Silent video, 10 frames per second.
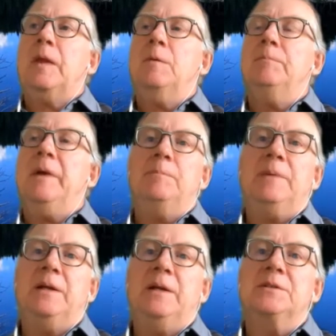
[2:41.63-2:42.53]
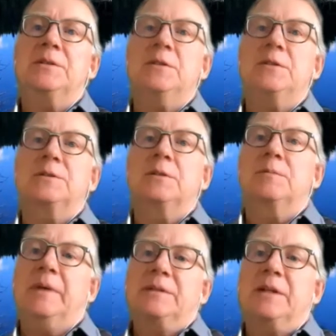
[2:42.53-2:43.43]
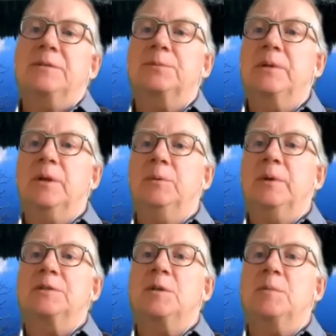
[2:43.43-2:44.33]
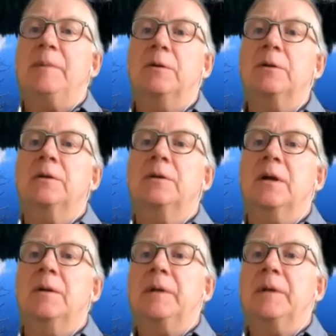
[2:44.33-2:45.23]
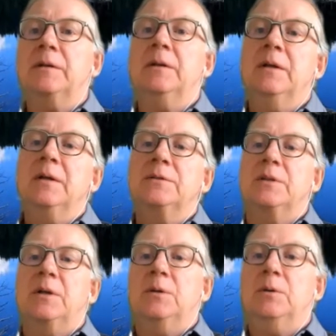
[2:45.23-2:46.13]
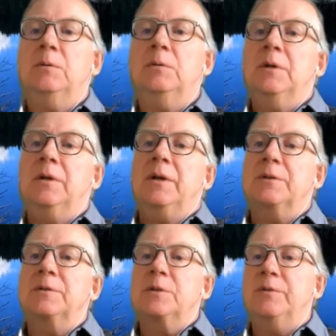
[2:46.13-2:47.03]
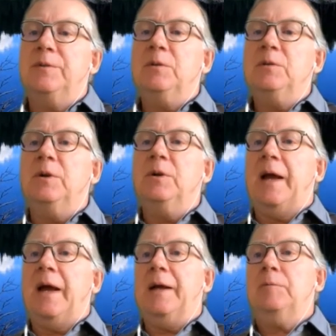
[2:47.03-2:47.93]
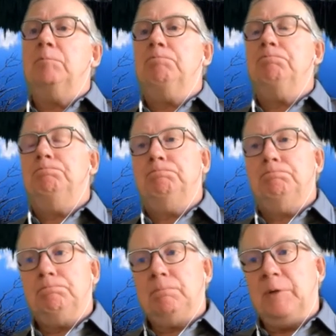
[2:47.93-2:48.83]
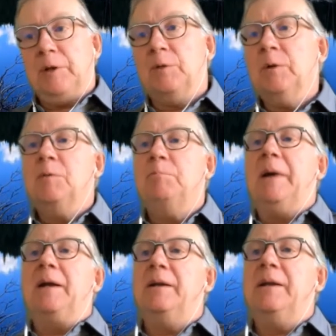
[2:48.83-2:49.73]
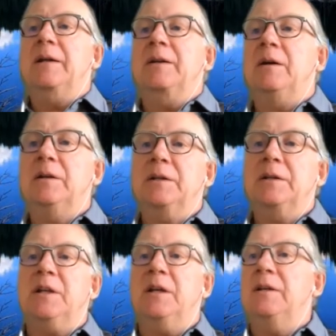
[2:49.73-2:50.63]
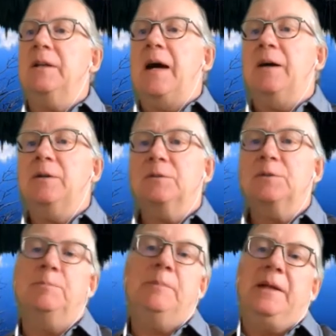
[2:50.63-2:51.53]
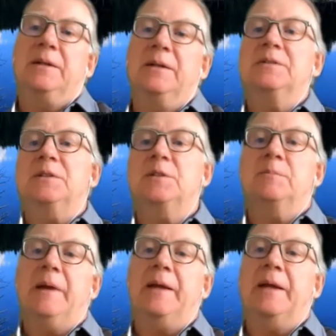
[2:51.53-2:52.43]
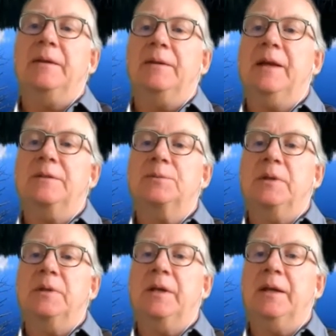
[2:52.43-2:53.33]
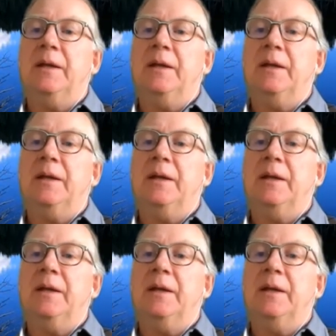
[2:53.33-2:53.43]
make better decisions, because that's really what it's about. I mean, so if you look at, you know, better technology allows better decision making. That's really